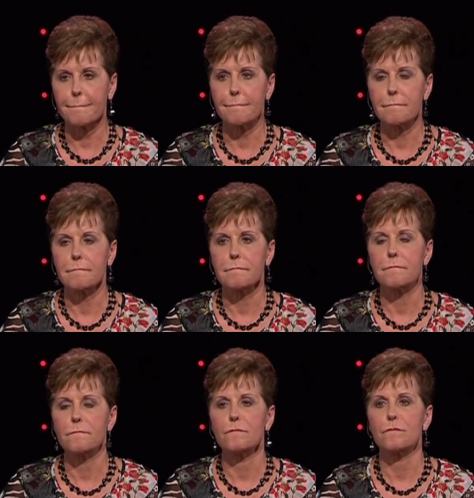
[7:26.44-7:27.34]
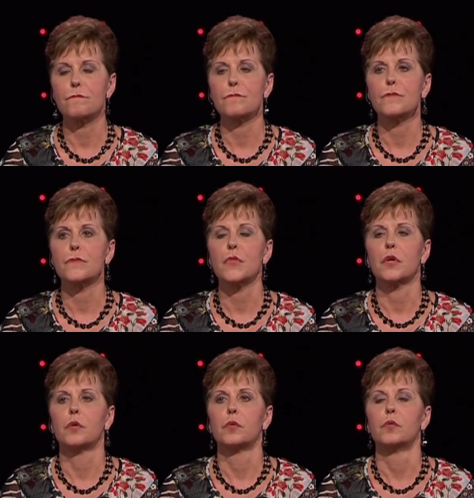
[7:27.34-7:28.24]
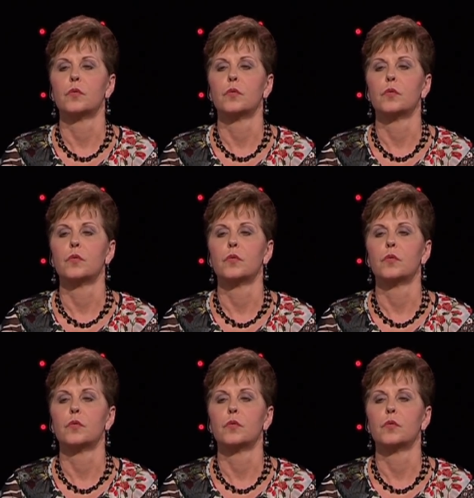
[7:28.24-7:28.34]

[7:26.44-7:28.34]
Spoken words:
Nothing is said.